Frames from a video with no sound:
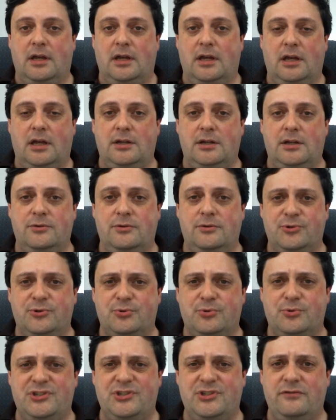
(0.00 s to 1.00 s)
And it
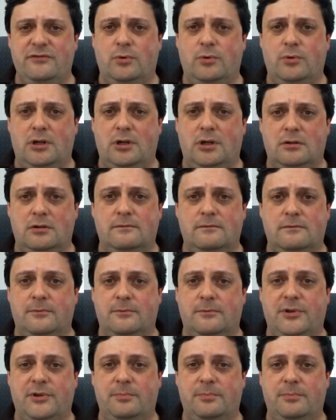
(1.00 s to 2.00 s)
was received well
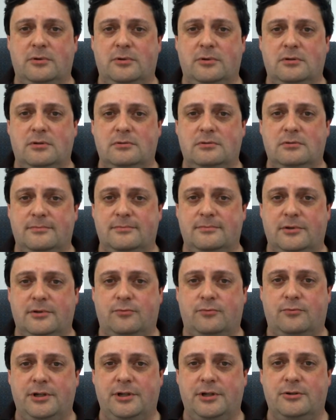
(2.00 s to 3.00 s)
from people,
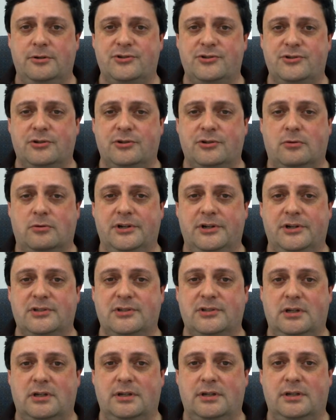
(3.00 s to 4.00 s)
readers, and critics
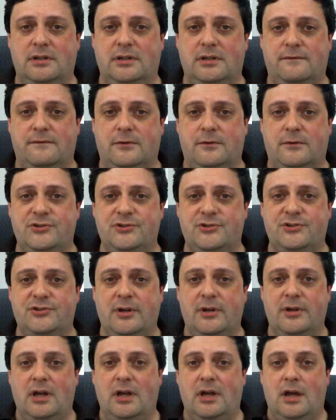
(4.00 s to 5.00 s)
alike at
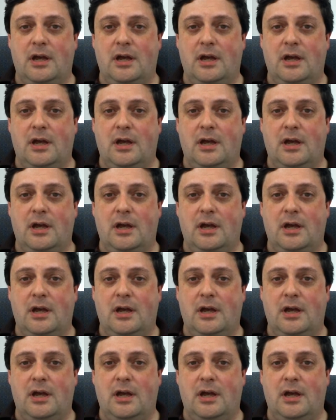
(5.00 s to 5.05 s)
first.